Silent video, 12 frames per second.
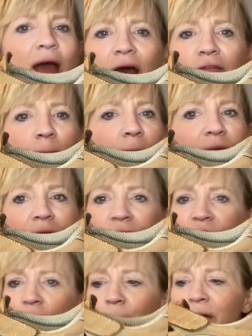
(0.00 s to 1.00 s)
I haven't bought them
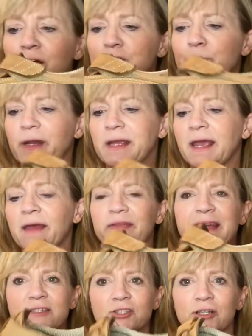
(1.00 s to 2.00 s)
very much, but again,
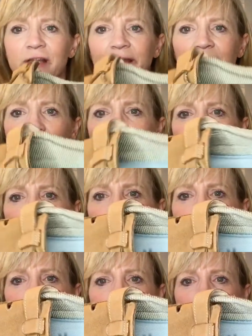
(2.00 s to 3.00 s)
these look like they were
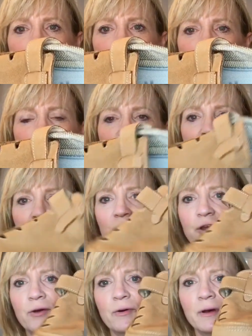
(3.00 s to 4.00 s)
pretty much brand
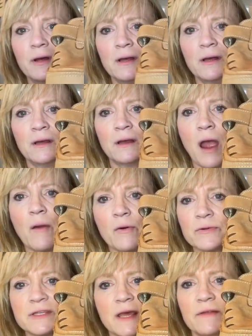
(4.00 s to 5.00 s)
new. I
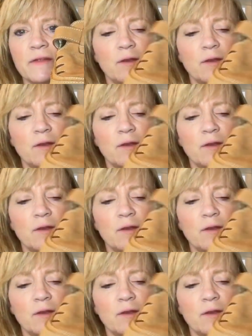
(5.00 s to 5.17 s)
won't say that they're